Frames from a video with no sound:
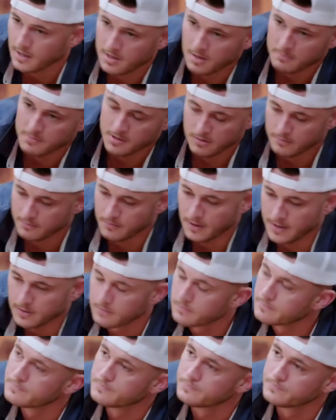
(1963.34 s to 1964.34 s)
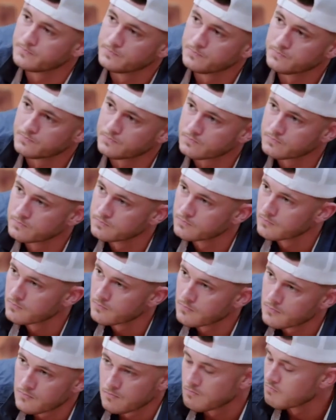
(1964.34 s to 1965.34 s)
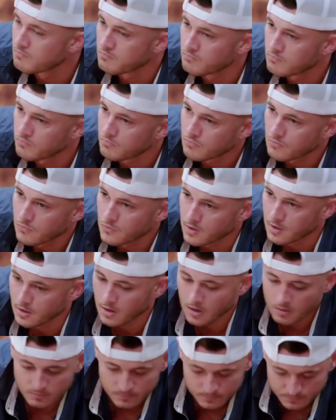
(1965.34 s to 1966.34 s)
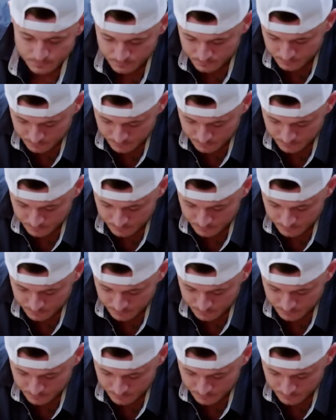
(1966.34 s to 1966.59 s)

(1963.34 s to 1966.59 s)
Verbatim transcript: both agreeing to lessen their alcohol consumption in lieu of their